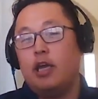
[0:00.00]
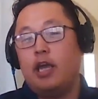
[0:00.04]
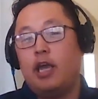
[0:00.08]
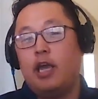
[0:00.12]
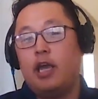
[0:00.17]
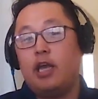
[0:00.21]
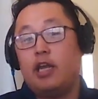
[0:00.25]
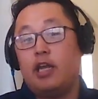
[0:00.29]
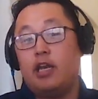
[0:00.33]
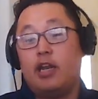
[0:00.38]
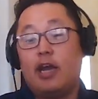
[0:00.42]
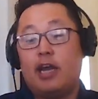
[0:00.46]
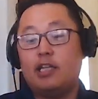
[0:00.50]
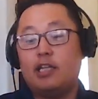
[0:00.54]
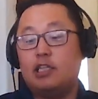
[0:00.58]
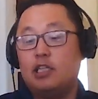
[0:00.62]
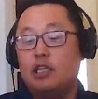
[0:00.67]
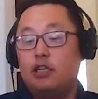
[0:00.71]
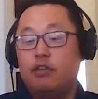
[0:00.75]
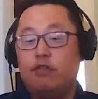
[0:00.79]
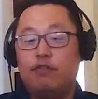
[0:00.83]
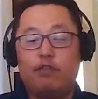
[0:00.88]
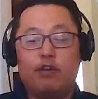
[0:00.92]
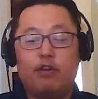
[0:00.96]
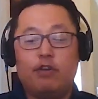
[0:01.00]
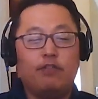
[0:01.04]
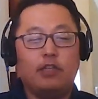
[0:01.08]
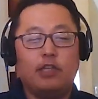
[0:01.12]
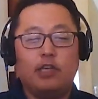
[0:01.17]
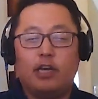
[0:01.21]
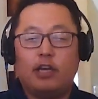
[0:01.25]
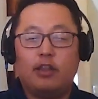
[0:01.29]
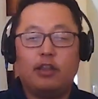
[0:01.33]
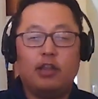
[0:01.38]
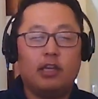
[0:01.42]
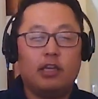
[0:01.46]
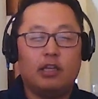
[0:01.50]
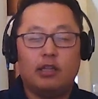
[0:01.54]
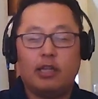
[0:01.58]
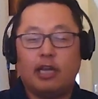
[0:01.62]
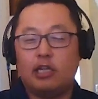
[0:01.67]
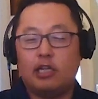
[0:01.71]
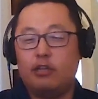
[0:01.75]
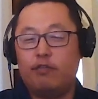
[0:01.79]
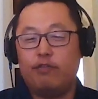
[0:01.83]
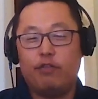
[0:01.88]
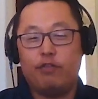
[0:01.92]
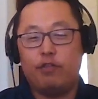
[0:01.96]
And in 1950, I think in
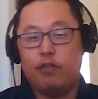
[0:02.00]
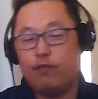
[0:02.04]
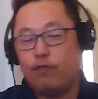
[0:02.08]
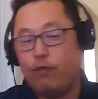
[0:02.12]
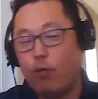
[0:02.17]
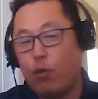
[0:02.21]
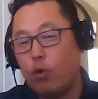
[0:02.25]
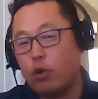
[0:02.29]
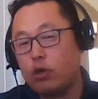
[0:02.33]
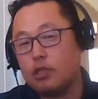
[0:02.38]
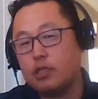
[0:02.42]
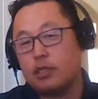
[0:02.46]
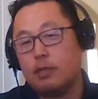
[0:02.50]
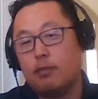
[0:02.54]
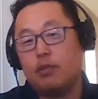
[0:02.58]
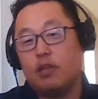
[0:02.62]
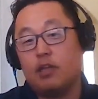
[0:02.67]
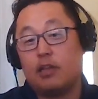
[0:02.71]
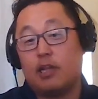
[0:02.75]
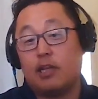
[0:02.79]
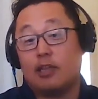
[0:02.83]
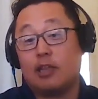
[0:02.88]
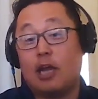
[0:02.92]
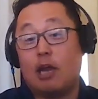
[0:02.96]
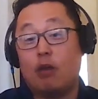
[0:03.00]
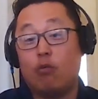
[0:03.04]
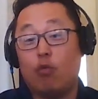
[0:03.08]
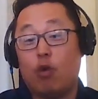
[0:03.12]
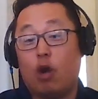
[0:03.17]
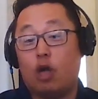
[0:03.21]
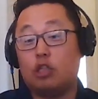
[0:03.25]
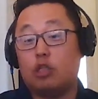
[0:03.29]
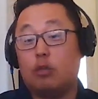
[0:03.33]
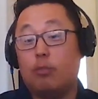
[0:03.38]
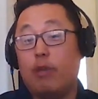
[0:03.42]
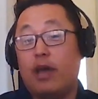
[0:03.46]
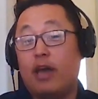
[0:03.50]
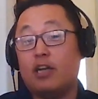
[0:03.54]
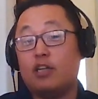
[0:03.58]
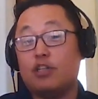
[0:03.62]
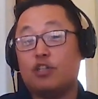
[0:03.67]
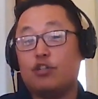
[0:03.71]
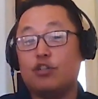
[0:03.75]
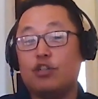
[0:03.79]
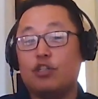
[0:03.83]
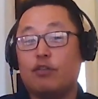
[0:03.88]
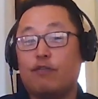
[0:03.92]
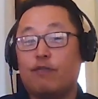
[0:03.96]
1954 or something like that, Roger
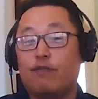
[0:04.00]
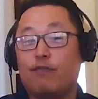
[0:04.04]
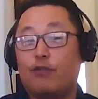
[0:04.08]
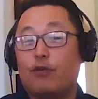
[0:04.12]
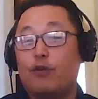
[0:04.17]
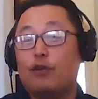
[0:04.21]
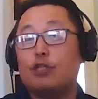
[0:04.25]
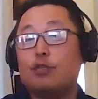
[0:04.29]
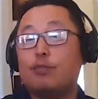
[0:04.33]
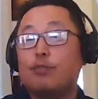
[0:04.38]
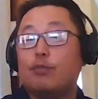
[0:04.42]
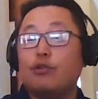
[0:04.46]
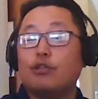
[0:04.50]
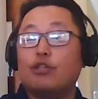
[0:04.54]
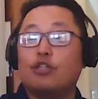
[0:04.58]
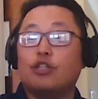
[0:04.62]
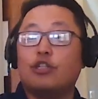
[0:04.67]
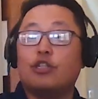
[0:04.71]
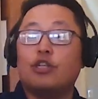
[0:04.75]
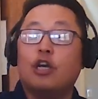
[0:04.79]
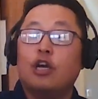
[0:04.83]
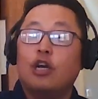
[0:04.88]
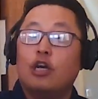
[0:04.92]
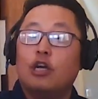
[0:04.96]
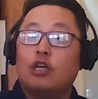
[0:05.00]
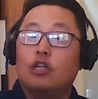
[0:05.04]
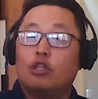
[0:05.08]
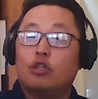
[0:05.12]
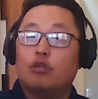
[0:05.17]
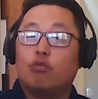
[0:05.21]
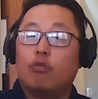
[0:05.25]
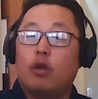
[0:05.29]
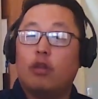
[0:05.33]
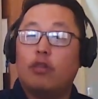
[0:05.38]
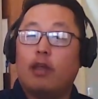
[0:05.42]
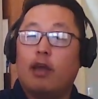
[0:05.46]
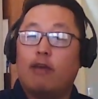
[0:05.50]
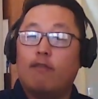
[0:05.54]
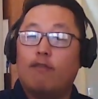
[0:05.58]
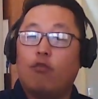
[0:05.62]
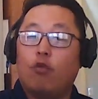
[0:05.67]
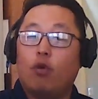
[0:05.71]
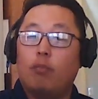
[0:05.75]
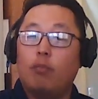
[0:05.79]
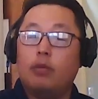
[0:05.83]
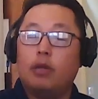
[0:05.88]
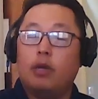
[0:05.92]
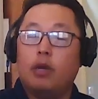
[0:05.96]
Bannister is the first person to run that
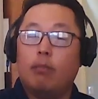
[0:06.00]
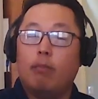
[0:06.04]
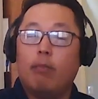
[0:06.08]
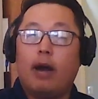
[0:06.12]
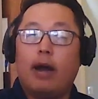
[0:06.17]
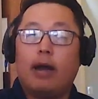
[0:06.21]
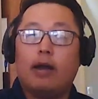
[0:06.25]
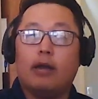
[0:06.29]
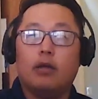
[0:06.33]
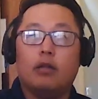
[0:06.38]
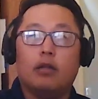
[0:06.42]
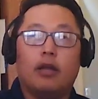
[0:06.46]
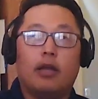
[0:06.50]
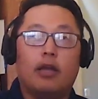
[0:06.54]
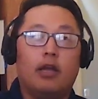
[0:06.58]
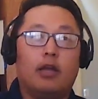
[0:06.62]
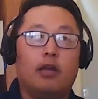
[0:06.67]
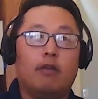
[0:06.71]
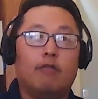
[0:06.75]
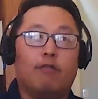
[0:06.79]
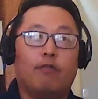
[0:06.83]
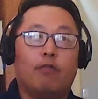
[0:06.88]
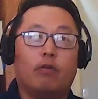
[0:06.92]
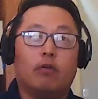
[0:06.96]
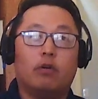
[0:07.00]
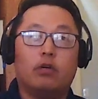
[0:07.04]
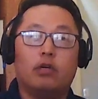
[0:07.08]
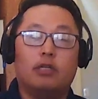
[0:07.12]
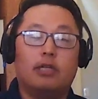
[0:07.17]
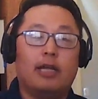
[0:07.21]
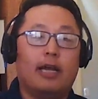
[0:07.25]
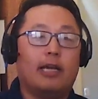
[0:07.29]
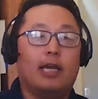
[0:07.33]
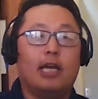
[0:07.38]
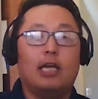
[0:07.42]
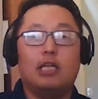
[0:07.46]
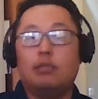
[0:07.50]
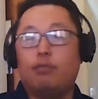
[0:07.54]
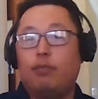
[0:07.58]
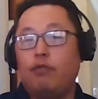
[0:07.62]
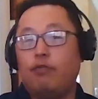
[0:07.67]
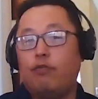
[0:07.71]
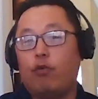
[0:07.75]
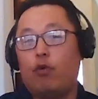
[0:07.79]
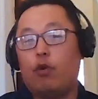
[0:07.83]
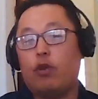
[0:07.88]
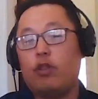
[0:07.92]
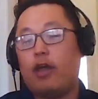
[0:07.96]
4-minute mile. And for decades
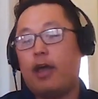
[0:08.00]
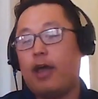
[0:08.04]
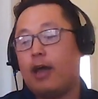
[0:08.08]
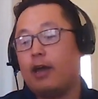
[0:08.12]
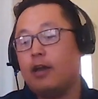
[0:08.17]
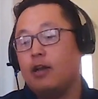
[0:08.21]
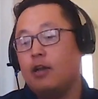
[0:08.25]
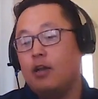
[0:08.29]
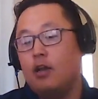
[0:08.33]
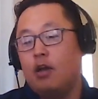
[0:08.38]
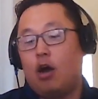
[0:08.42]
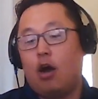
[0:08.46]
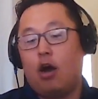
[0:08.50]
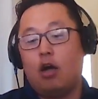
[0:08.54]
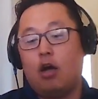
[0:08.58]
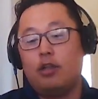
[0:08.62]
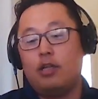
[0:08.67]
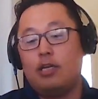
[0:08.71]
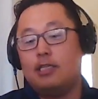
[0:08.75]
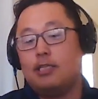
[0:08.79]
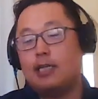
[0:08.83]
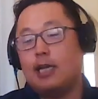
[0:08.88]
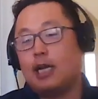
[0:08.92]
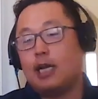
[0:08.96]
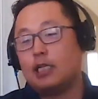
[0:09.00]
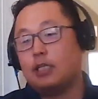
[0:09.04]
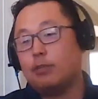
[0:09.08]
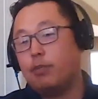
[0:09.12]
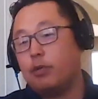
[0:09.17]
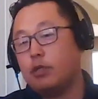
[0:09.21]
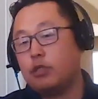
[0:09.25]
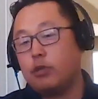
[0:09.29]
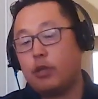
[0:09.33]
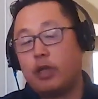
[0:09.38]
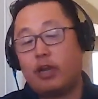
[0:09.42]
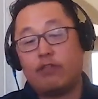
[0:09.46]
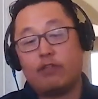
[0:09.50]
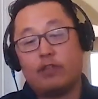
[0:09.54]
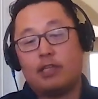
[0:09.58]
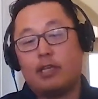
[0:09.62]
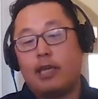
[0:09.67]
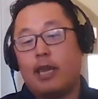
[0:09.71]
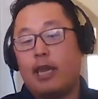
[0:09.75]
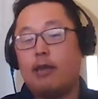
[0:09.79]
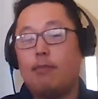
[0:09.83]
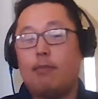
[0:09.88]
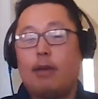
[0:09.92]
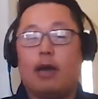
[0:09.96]
before that, all these experts have
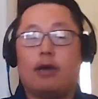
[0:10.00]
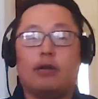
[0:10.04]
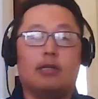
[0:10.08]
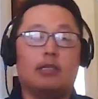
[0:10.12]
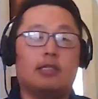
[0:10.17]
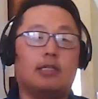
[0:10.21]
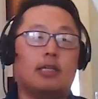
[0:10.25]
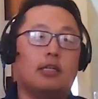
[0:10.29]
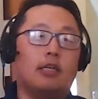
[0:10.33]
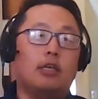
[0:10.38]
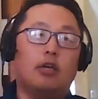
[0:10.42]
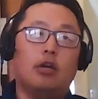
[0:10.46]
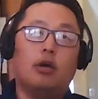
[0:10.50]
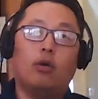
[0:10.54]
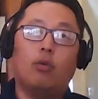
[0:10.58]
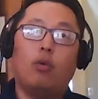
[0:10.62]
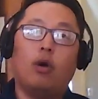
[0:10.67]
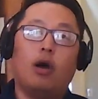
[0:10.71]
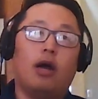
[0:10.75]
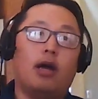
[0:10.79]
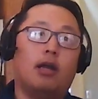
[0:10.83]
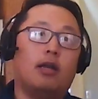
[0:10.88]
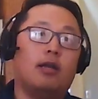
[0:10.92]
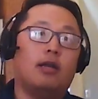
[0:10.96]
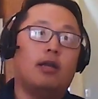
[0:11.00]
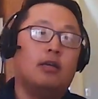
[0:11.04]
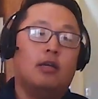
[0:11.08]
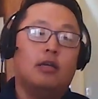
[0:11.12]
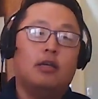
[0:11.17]
came out and said, you know what?